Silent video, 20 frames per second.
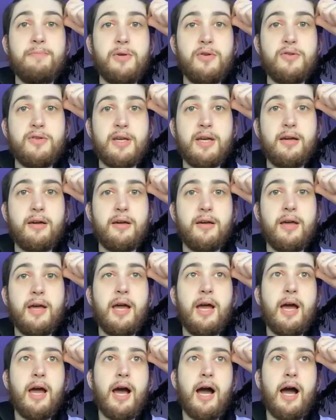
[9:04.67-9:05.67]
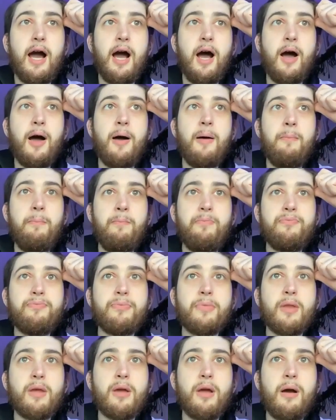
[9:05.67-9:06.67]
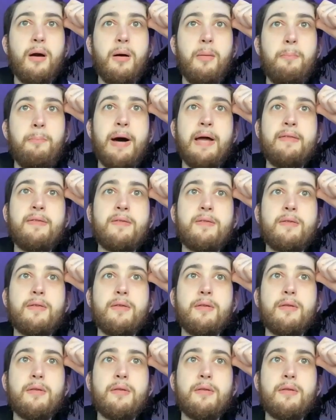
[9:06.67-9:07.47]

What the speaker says: of music. Um, but